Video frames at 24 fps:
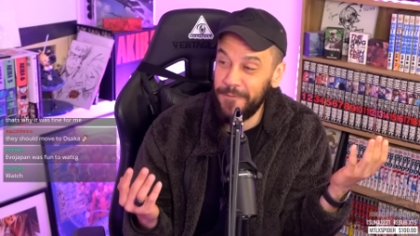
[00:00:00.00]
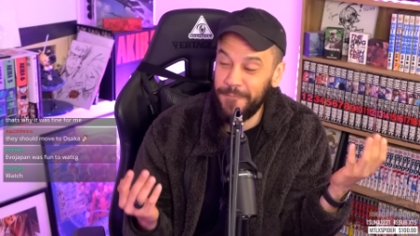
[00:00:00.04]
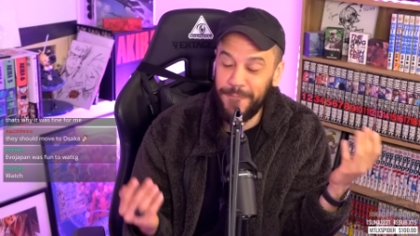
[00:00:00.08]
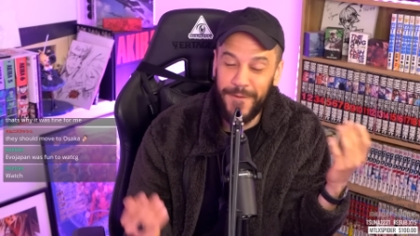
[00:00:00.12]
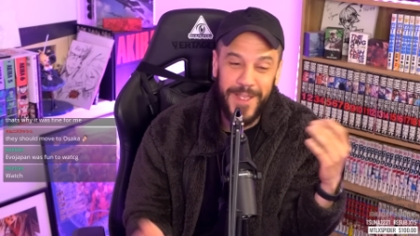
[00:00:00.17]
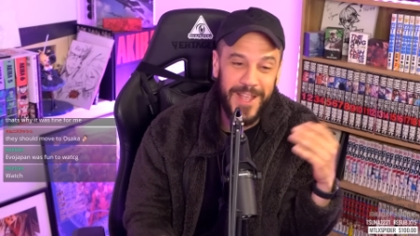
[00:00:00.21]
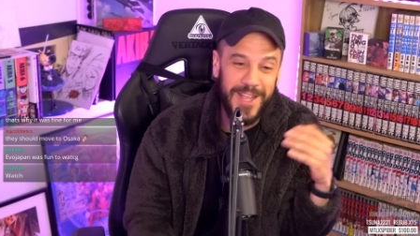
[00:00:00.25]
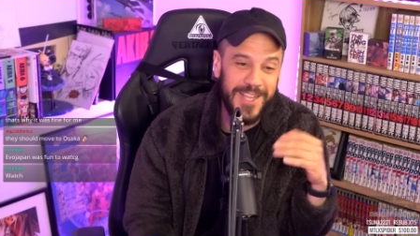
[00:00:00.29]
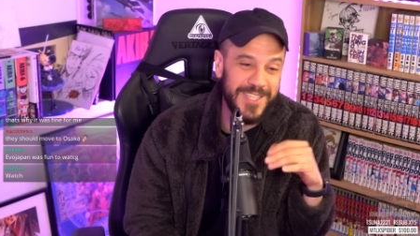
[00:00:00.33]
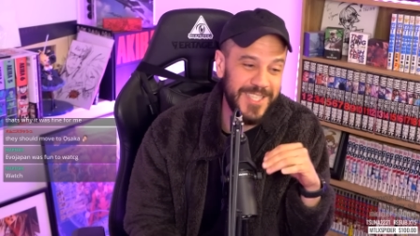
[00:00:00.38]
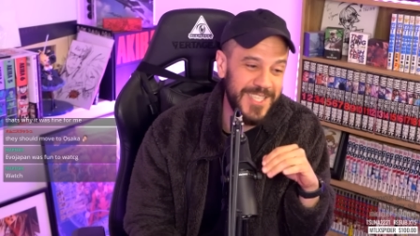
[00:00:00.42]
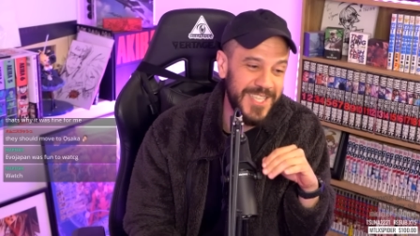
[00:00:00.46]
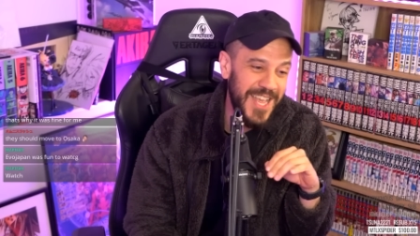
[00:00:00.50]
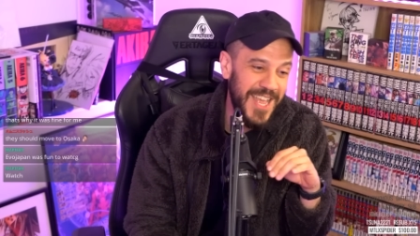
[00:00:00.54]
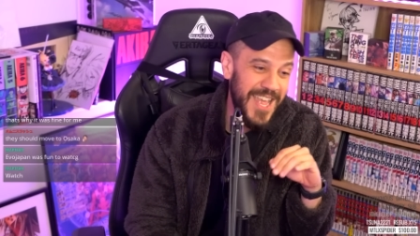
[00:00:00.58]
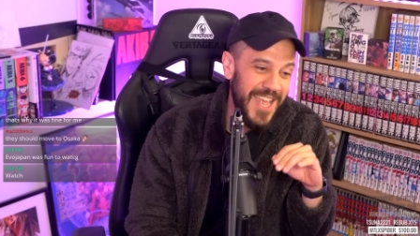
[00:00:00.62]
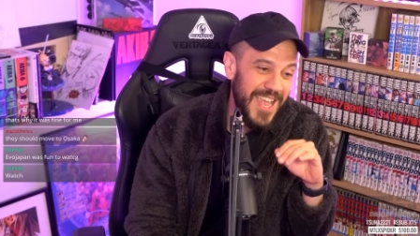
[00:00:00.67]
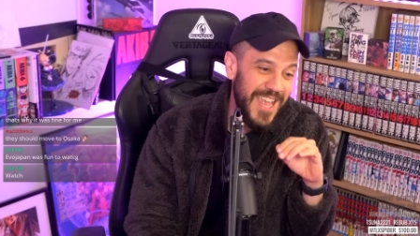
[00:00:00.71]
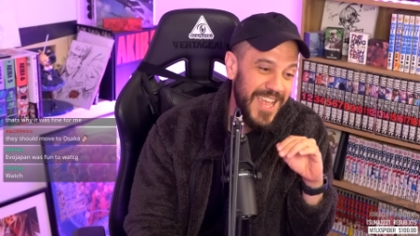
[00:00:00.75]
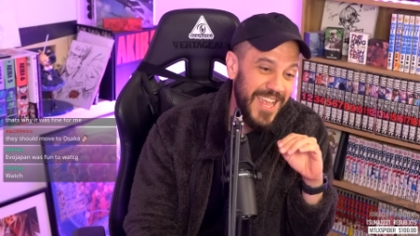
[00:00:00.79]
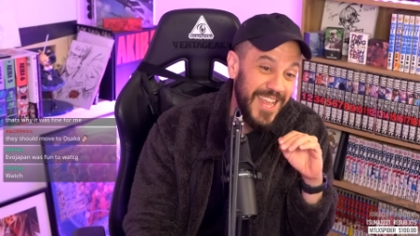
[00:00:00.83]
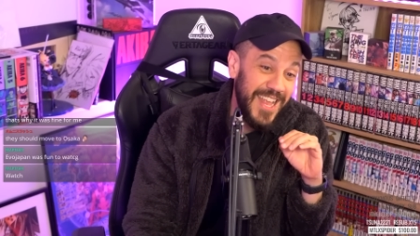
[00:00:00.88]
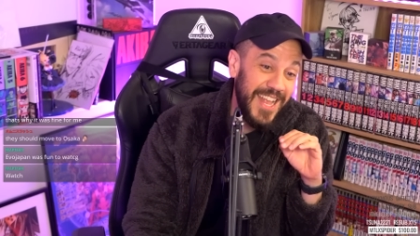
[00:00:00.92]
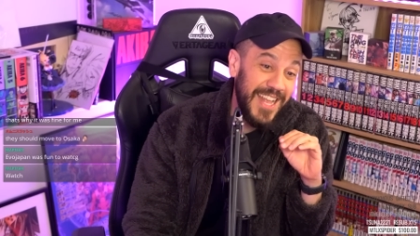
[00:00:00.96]
fix,
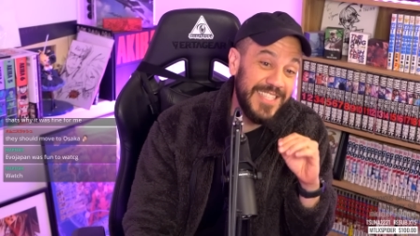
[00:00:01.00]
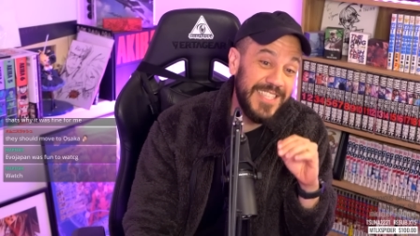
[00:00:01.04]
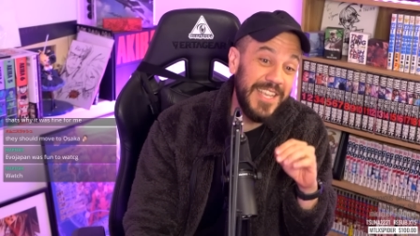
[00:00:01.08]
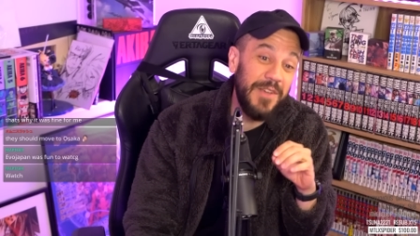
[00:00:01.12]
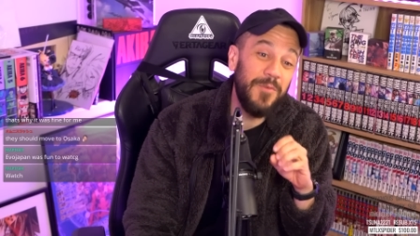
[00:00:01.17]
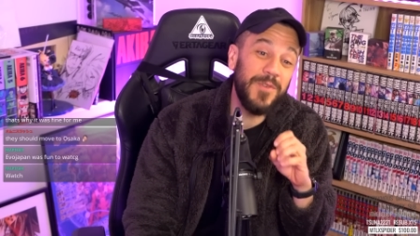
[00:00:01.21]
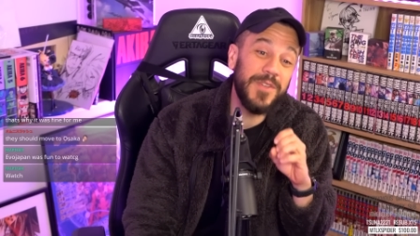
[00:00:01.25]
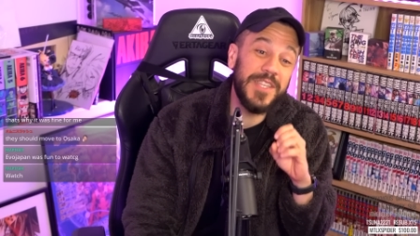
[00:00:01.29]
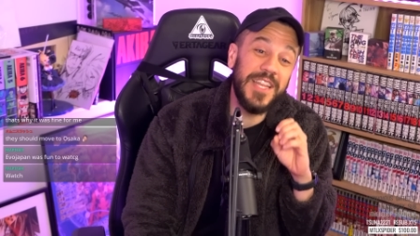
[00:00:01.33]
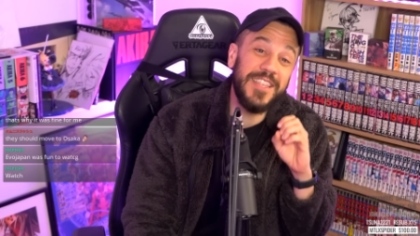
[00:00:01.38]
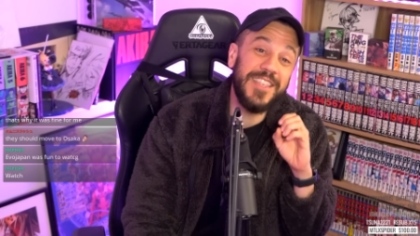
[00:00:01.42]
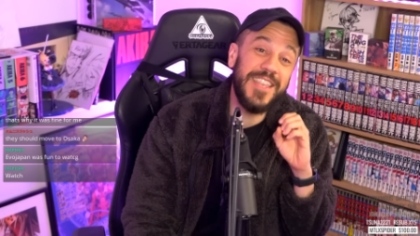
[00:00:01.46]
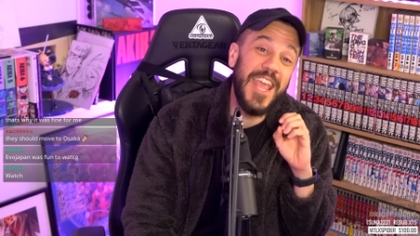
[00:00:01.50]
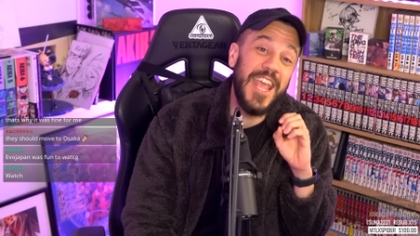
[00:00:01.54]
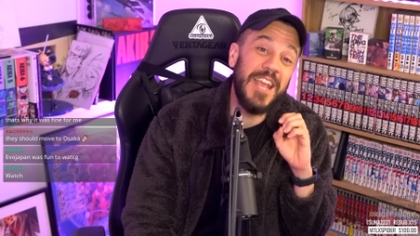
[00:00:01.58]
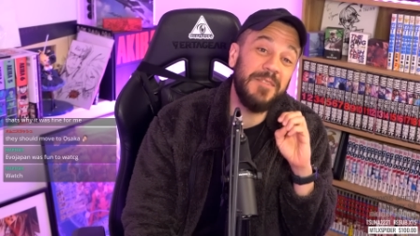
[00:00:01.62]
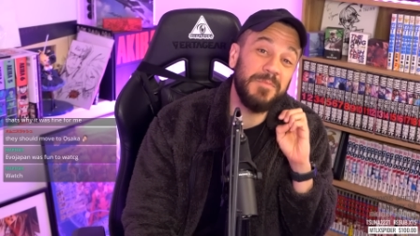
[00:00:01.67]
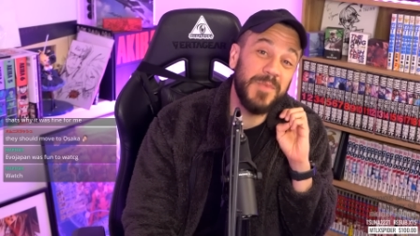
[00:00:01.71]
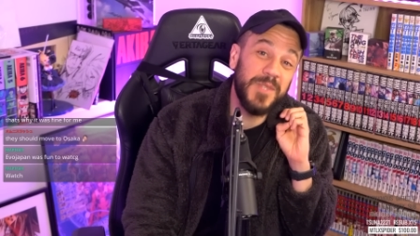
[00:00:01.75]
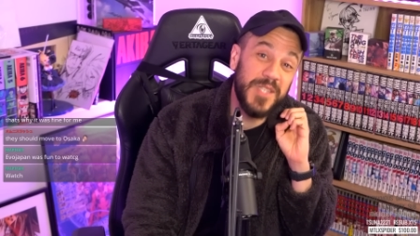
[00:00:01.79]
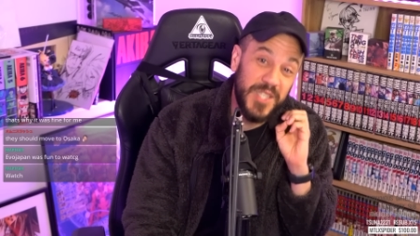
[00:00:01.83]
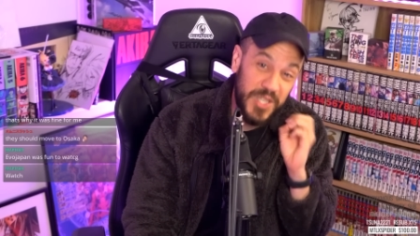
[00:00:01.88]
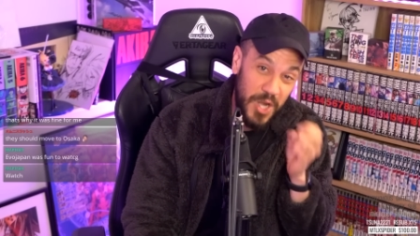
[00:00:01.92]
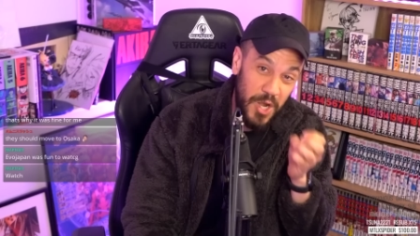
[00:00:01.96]
is it was a
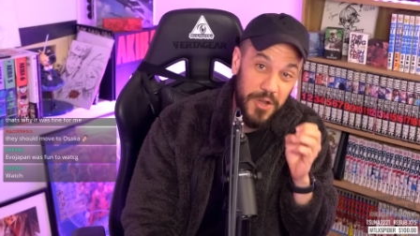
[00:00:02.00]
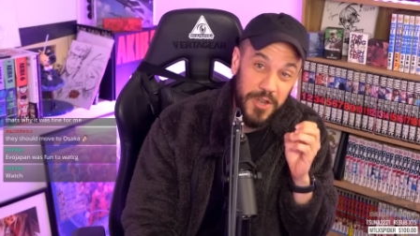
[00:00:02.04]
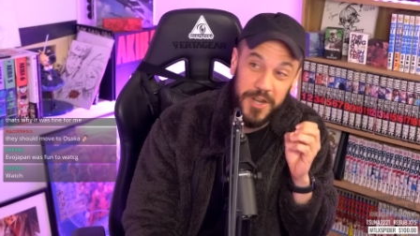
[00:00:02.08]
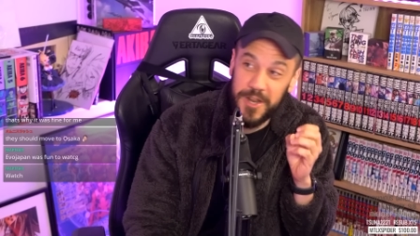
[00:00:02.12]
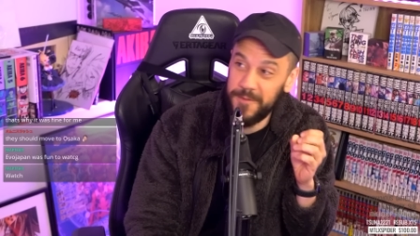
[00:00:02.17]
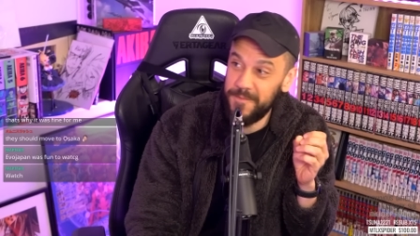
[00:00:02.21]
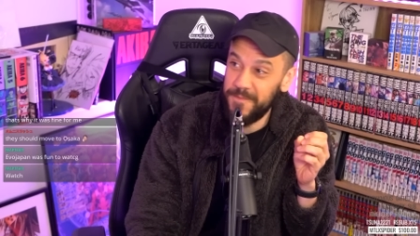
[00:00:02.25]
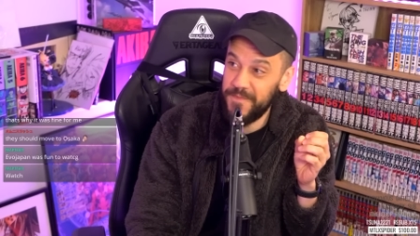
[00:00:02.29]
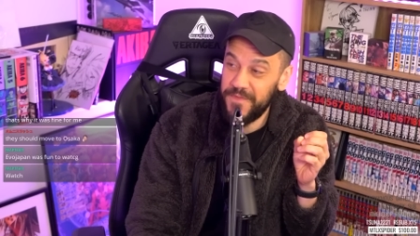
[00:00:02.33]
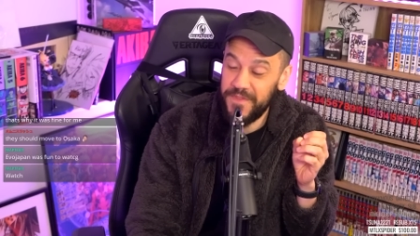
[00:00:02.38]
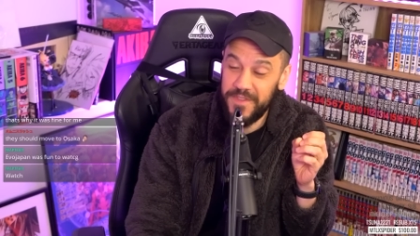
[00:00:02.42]
damn sauna